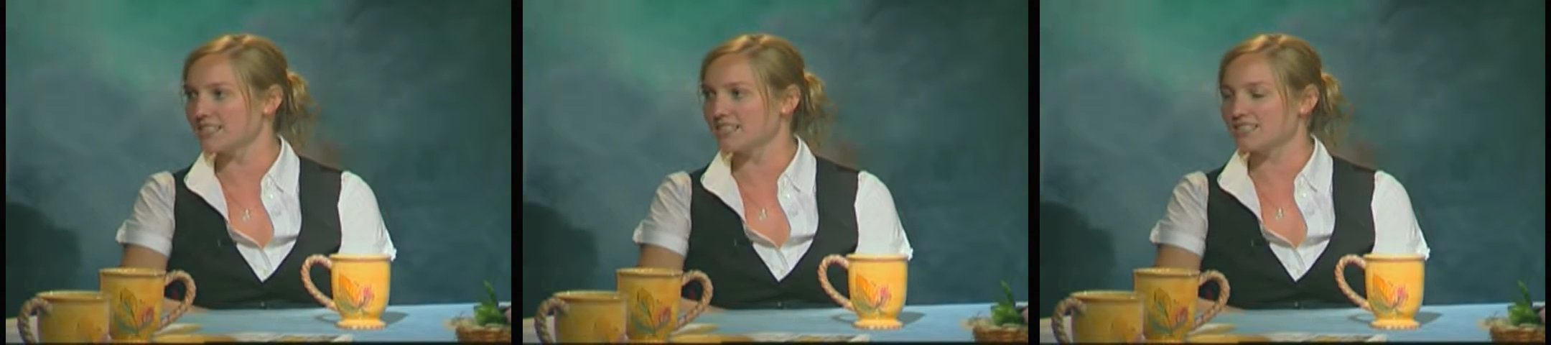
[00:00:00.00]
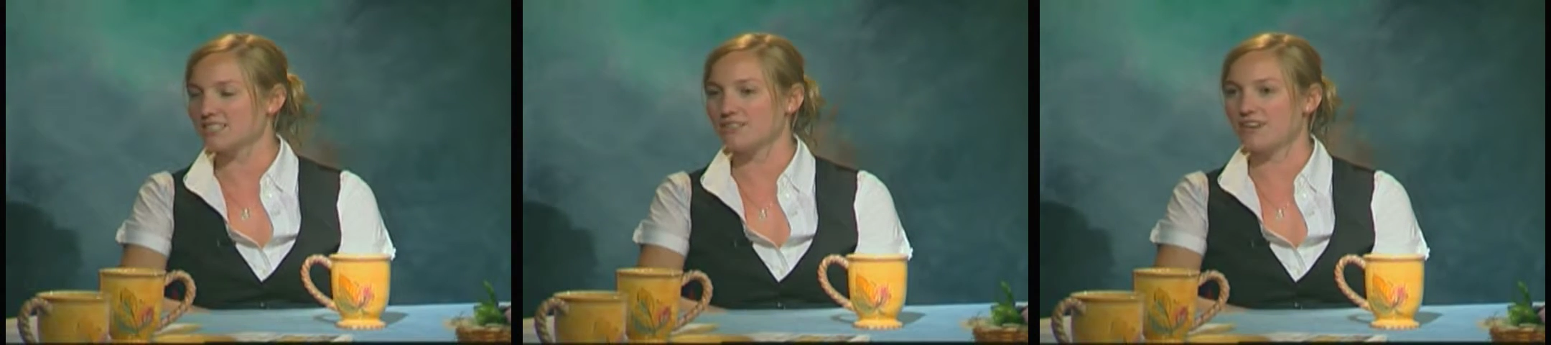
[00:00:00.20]

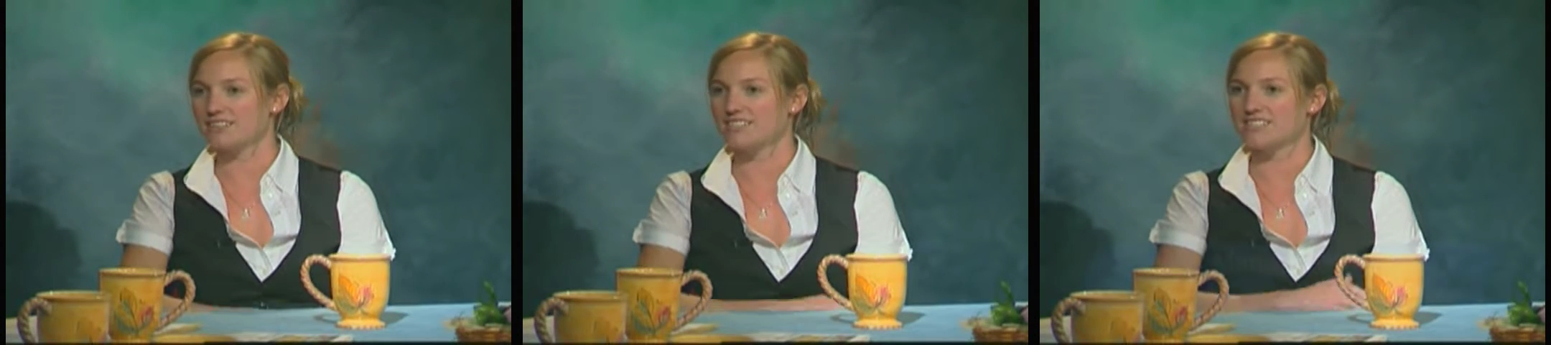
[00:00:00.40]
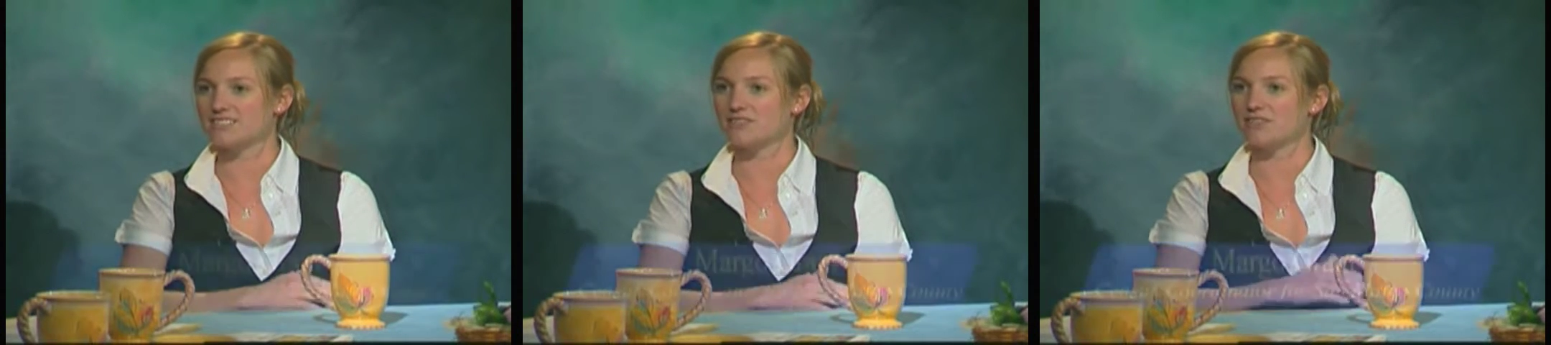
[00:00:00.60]
So
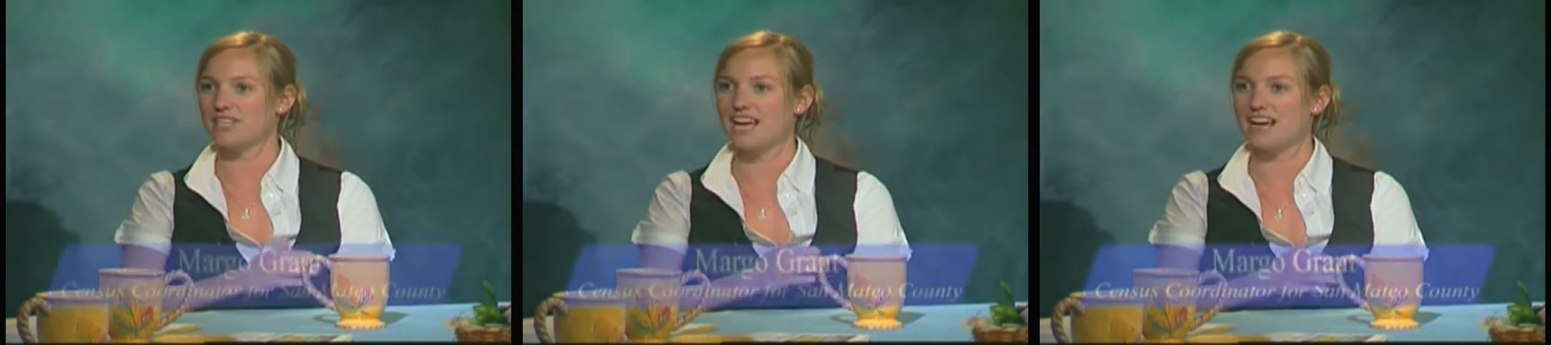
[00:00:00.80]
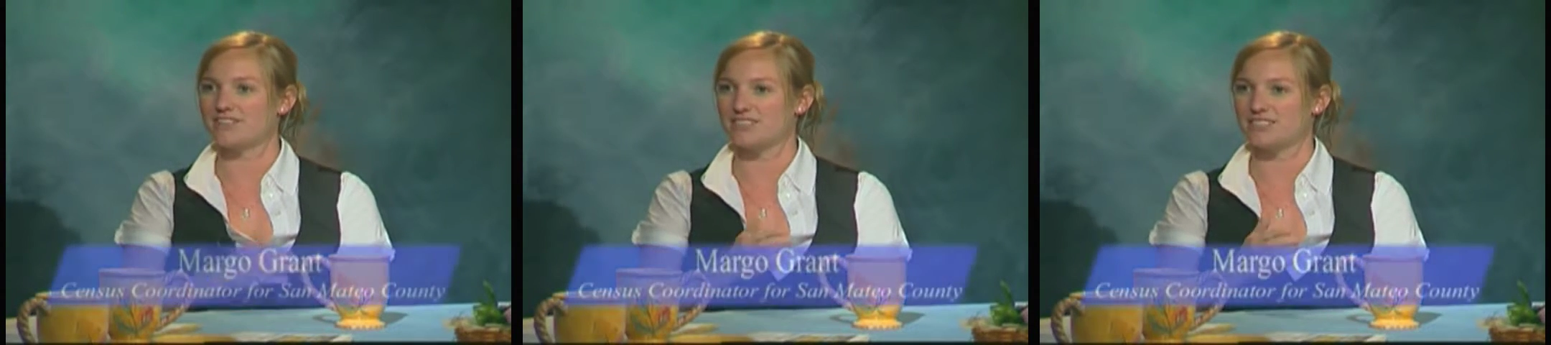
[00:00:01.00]
it doesn't really
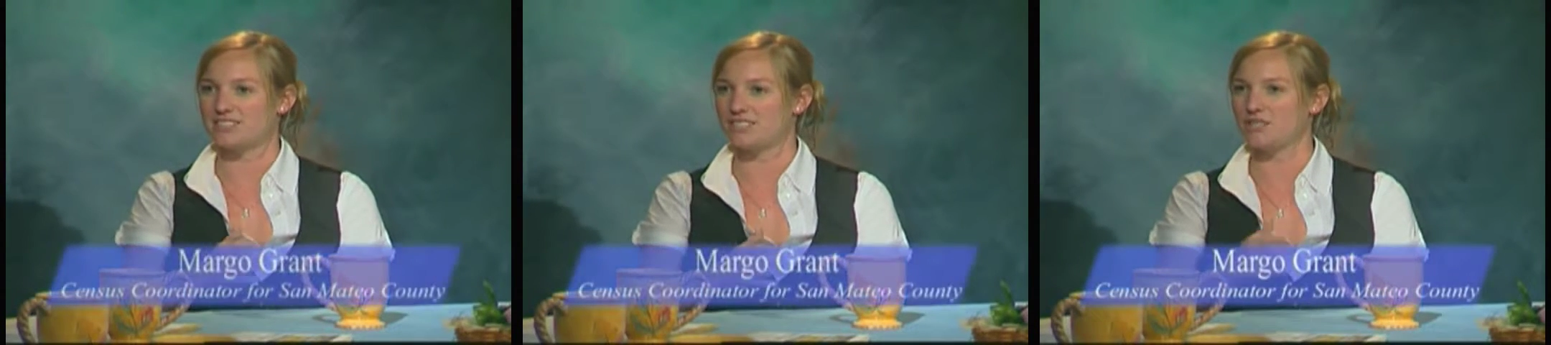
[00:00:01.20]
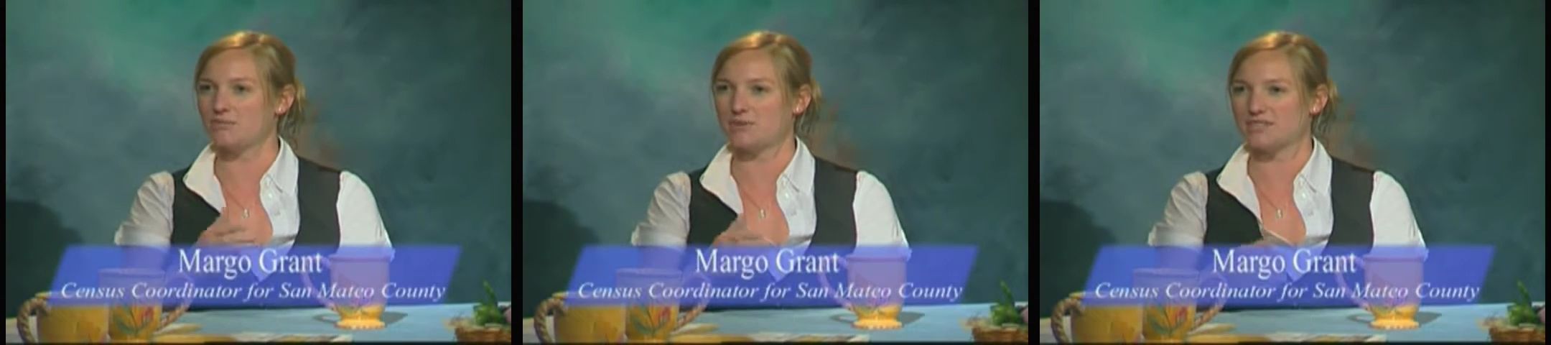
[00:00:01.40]
have to
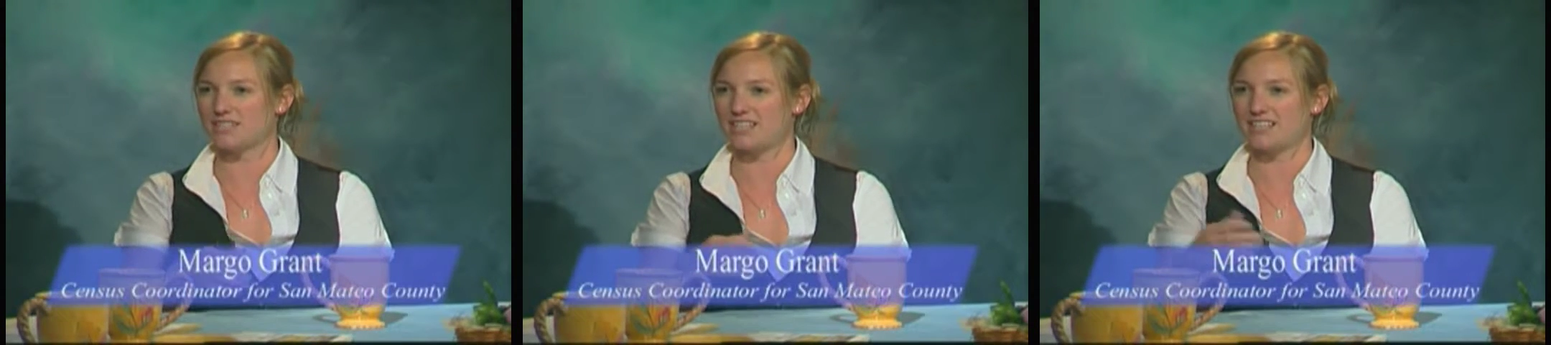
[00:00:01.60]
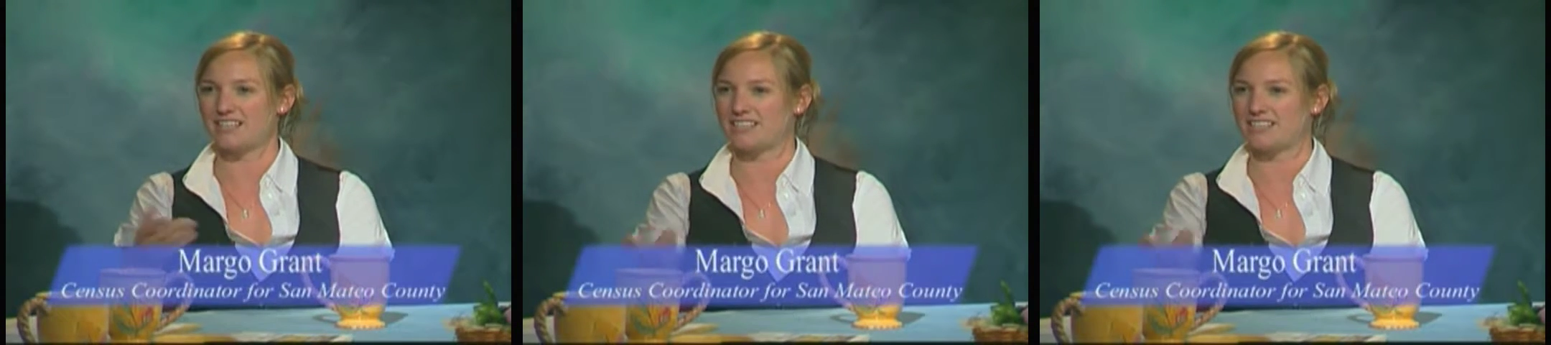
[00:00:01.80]
do with that